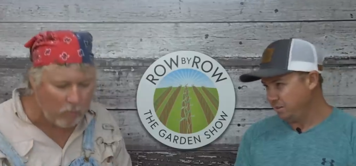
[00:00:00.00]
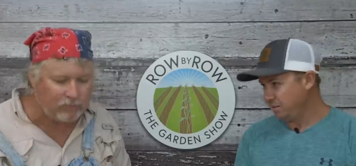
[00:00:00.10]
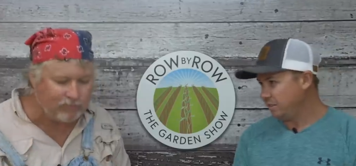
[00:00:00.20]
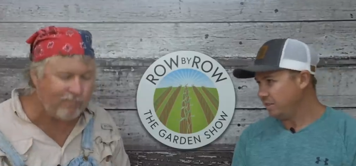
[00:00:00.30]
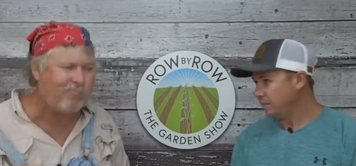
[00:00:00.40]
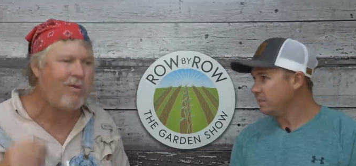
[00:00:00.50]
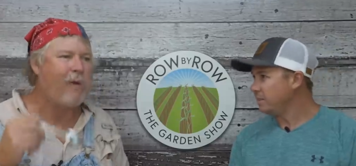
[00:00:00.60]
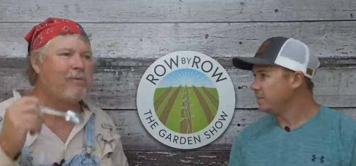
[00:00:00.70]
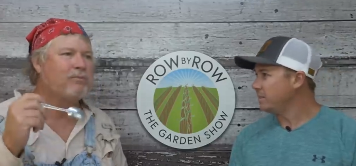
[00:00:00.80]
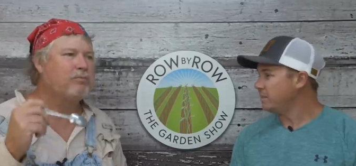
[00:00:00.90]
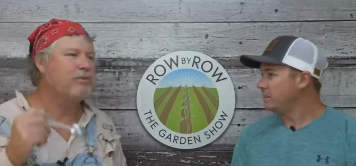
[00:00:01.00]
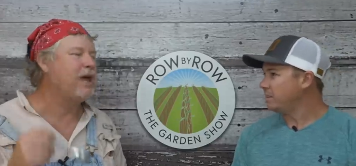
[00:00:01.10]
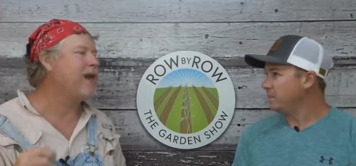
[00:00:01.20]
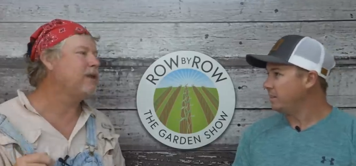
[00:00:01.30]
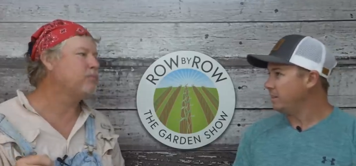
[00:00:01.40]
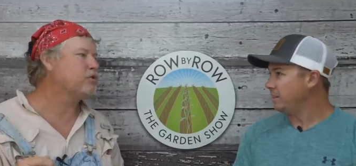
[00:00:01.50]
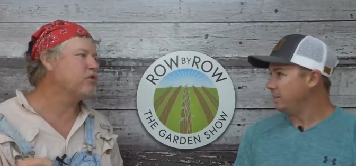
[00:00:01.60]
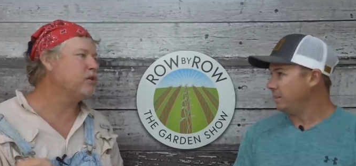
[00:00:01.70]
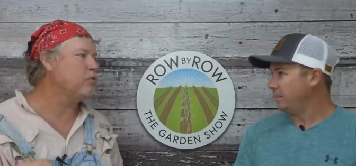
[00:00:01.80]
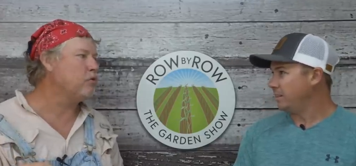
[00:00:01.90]
Speaker 1: it. Ninety
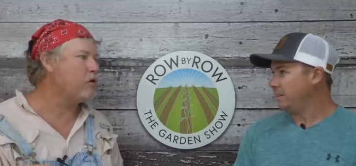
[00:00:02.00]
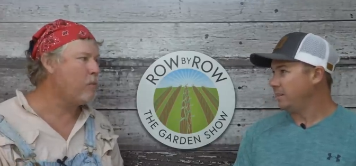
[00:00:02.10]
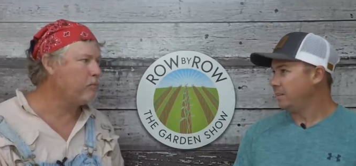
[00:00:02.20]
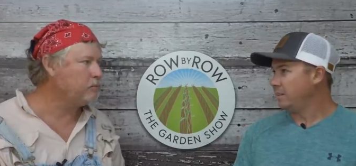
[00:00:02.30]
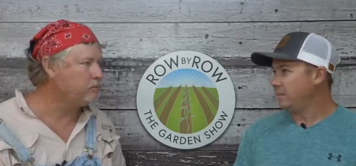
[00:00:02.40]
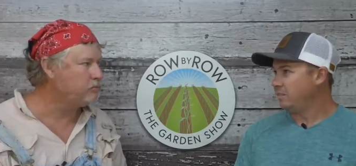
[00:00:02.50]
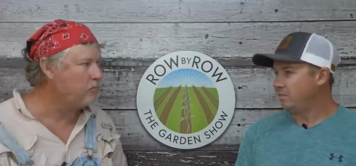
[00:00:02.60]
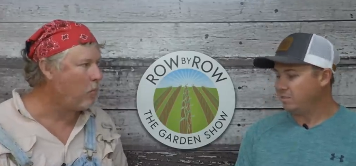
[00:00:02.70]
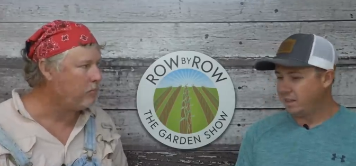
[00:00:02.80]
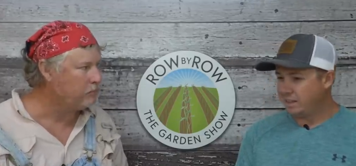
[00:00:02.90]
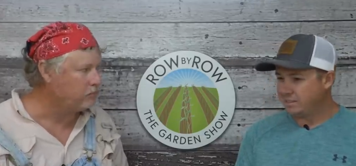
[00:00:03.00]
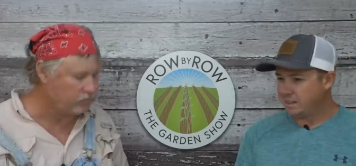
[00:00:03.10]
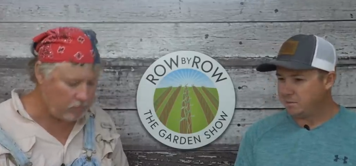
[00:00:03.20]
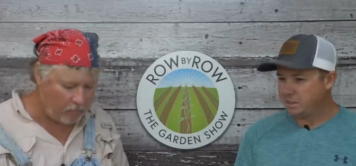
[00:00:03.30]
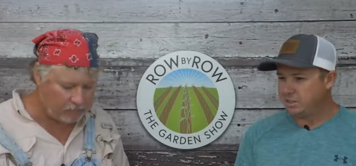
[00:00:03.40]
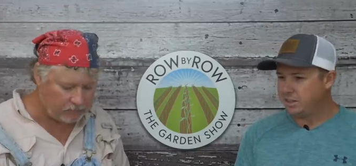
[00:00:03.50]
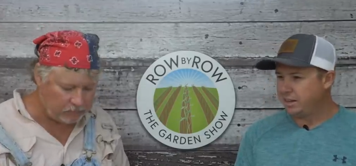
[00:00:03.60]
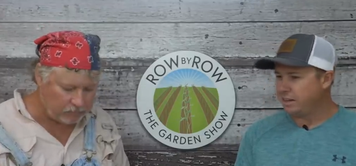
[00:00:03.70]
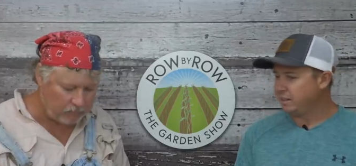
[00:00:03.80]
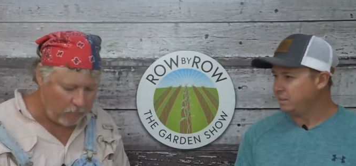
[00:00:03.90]
percent were. Last time I
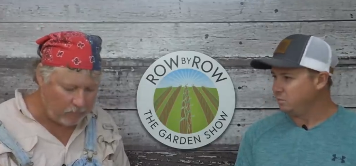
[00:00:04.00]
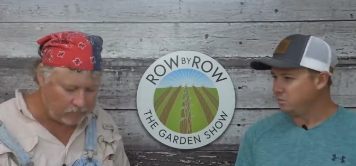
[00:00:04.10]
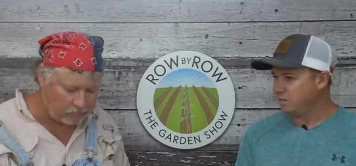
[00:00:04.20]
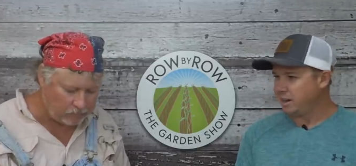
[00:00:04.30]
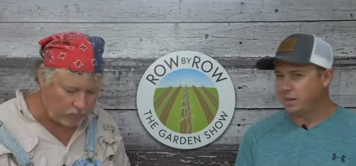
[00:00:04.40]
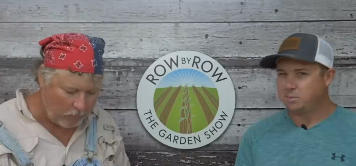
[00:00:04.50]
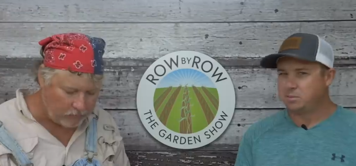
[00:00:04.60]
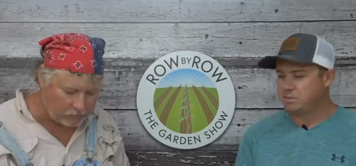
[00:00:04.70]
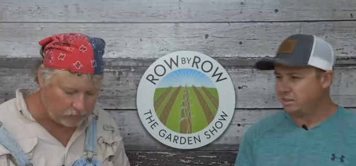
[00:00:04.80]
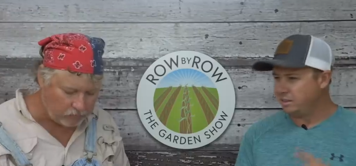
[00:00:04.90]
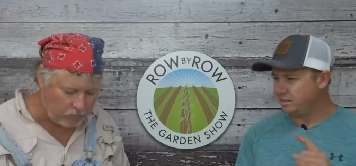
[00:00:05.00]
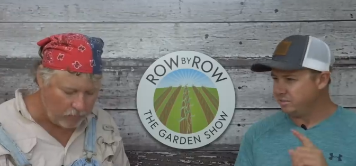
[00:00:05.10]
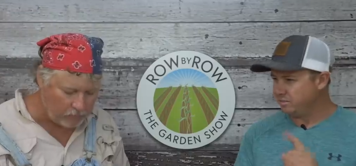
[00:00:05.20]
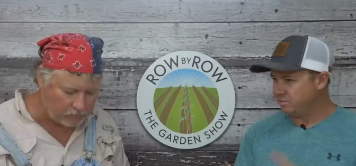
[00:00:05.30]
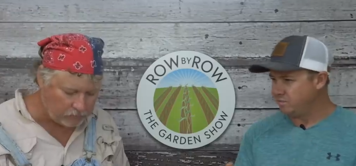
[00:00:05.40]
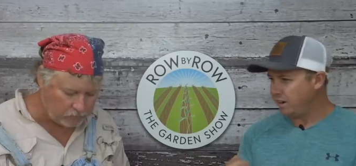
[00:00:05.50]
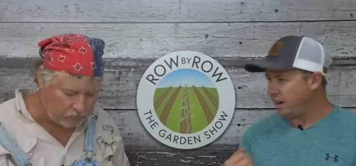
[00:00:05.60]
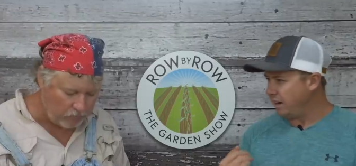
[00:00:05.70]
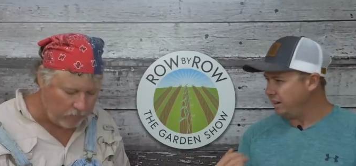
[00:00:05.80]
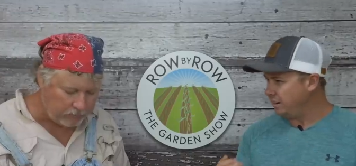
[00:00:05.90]
checked, it was ninety percent
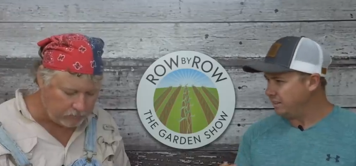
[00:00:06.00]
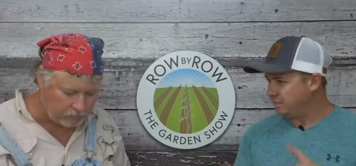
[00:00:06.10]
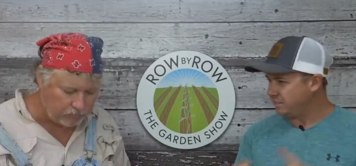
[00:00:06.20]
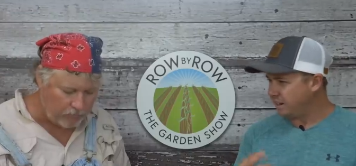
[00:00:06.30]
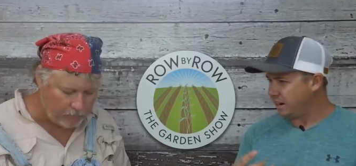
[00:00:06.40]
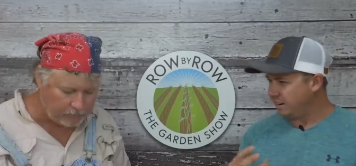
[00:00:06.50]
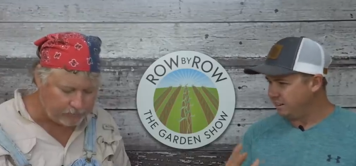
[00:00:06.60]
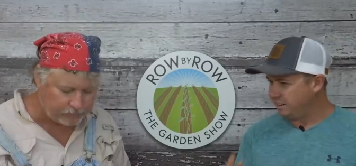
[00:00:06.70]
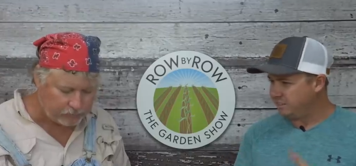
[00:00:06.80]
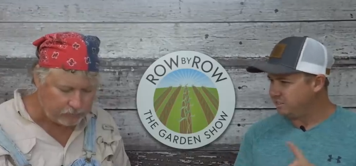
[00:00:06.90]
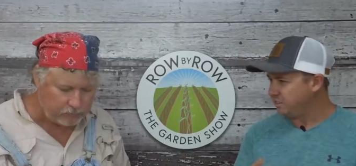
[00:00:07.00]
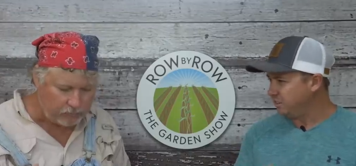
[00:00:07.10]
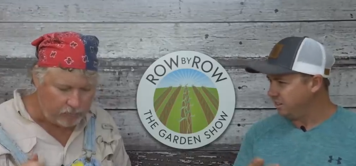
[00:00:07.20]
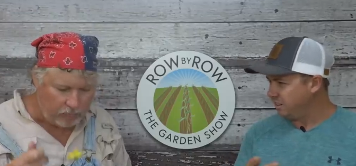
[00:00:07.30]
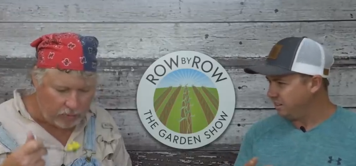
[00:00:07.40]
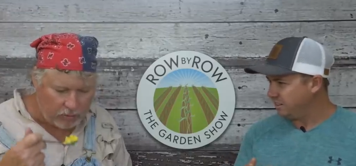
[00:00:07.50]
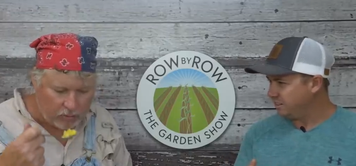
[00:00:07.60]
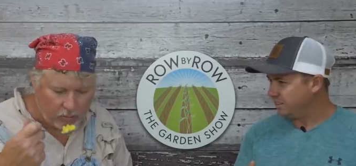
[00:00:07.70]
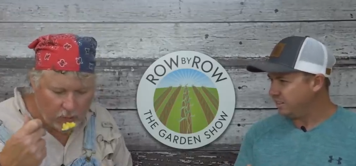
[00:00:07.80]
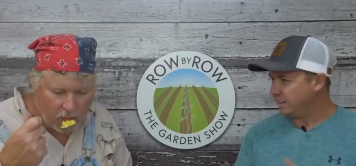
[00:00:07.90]
Friday, Saturday, Sunday,
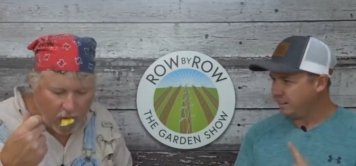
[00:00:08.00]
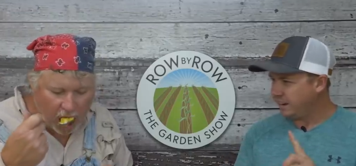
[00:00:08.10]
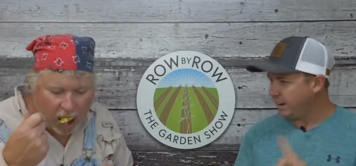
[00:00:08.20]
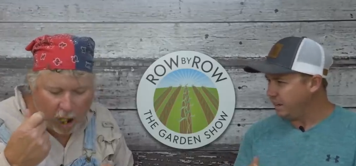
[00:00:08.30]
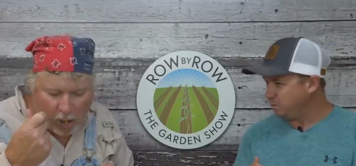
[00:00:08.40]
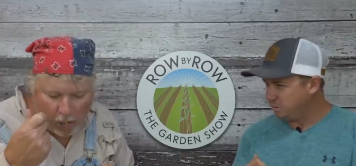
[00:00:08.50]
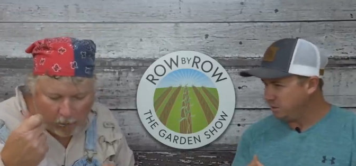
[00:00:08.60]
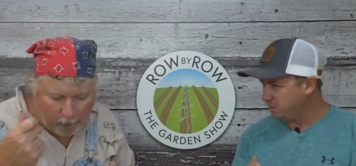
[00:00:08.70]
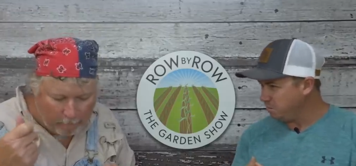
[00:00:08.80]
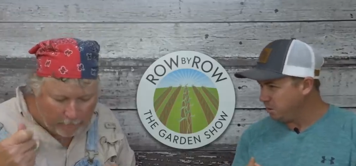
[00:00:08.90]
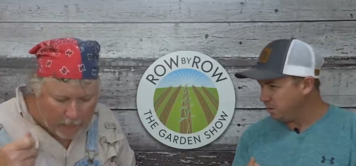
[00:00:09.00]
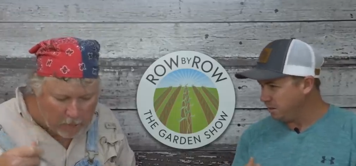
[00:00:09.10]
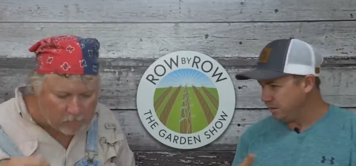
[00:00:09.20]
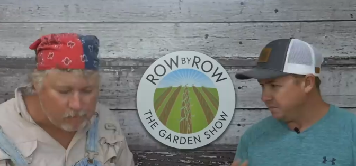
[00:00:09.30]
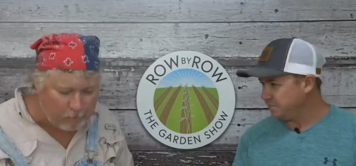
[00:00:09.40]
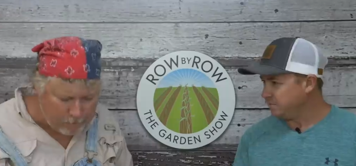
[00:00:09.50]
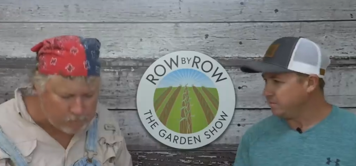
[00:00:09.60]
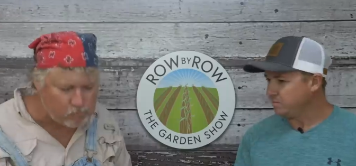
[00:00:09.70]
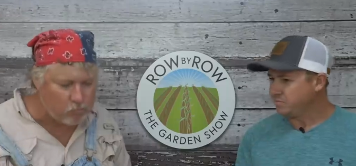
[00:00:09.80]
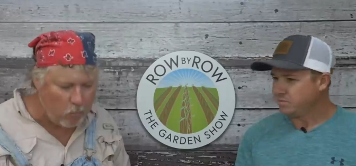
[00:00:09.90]
and eighty percent Monday.
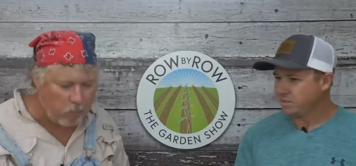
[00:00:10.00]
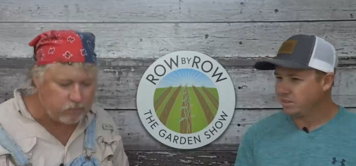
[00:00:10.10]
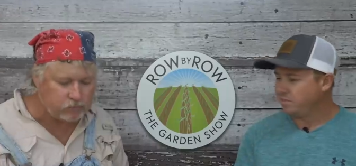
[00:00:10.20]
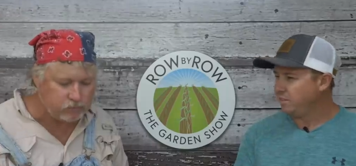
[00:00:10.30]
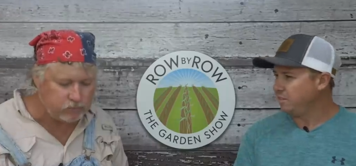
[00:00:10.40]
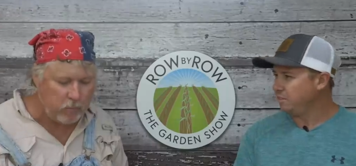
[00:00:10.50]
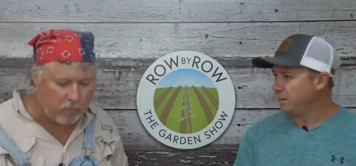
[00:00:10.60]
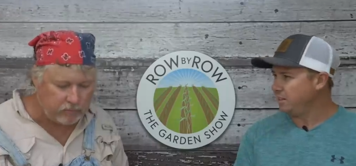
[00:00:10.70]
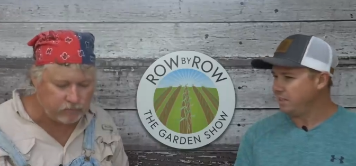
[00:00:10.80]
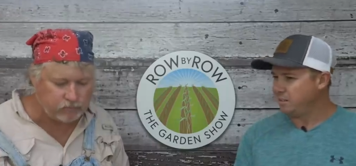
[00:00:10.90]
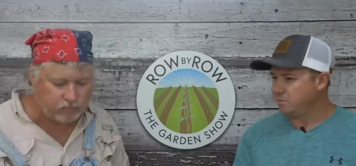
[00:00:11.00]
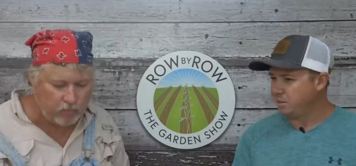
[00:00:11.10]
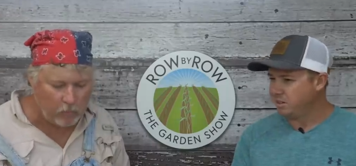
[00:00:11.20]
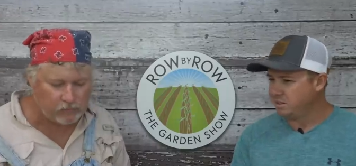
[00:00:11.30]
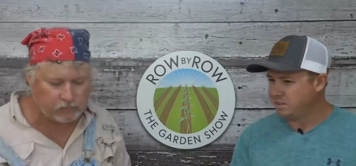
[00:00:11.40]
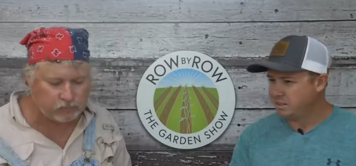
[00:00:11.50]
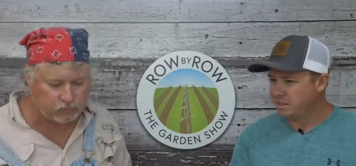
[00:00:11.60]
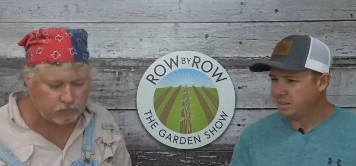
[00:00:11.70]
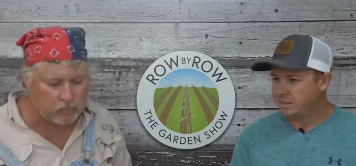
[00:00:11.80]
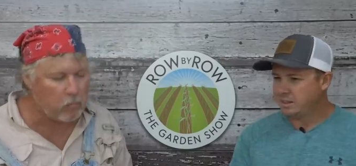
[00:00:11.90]
Mm-hmm. If it rains that much,
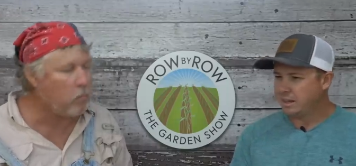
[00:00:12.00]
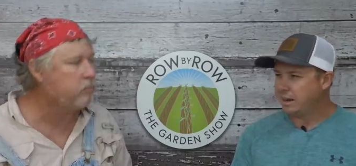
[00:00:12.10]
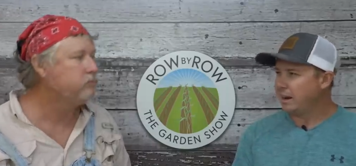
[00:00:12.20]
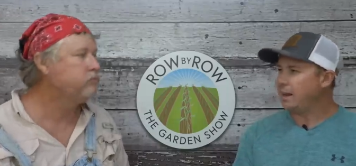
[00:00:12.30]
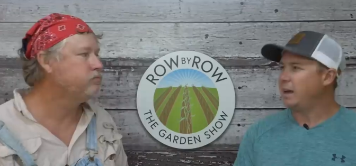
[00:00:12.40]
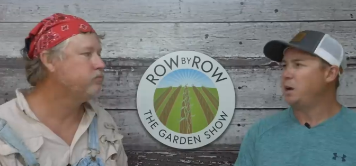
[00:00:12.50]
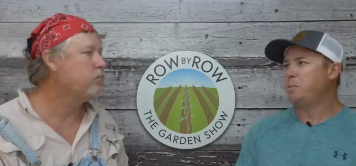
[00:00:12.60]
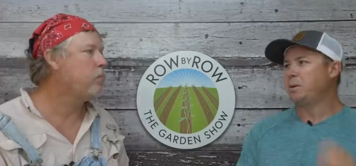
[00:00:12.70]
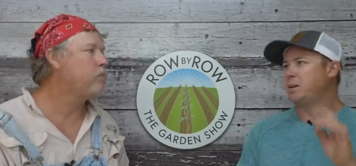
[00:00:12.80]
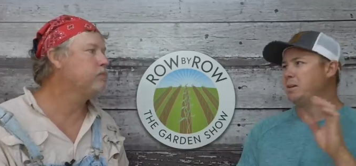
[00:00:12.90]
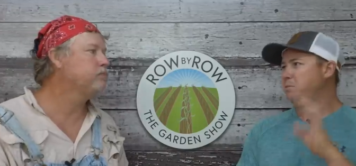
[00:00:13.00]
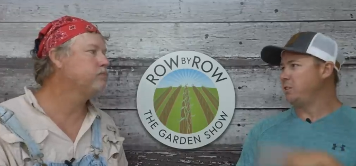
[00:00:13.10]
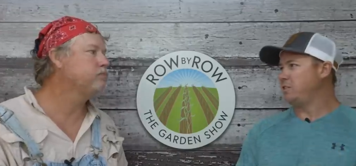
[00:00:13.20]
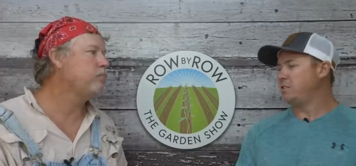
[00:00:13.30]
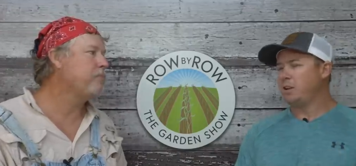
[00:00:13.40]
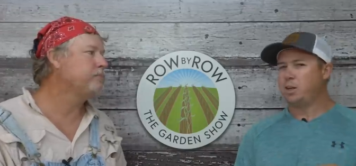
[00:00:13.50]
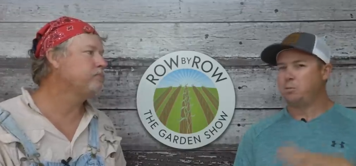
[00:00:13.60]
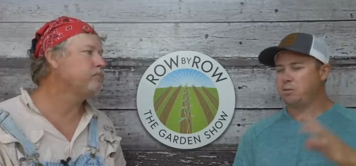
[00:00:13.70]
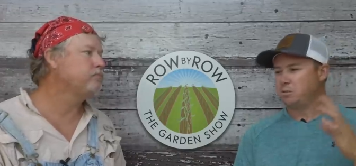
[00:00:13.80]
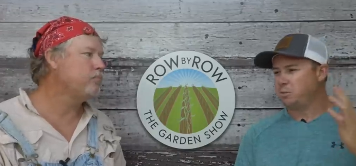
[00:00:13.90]
and I, hope it comes in slow
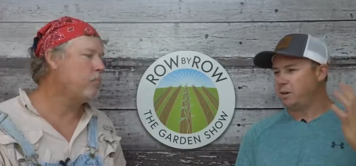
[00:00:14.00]
because